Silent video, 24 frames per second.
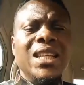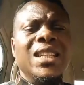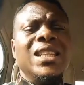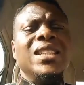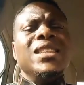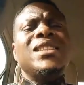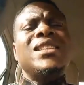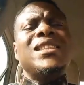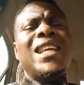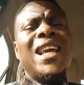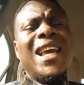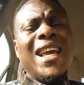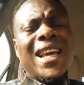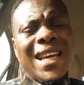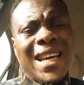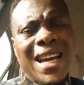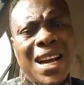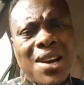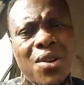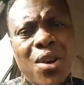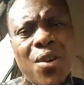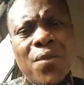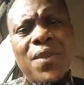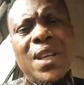take
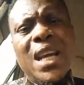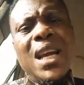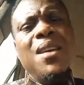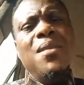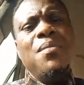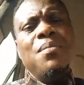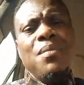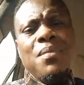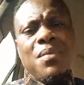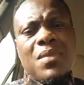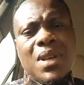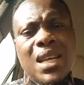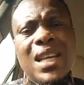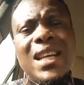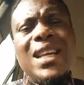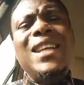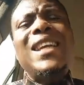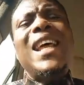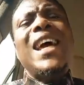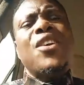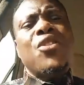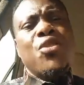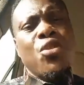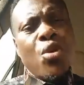care of them
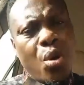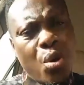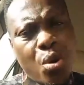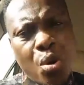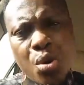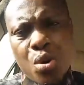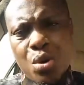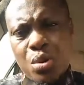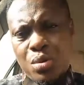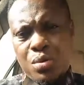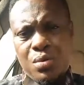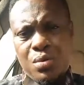like your own.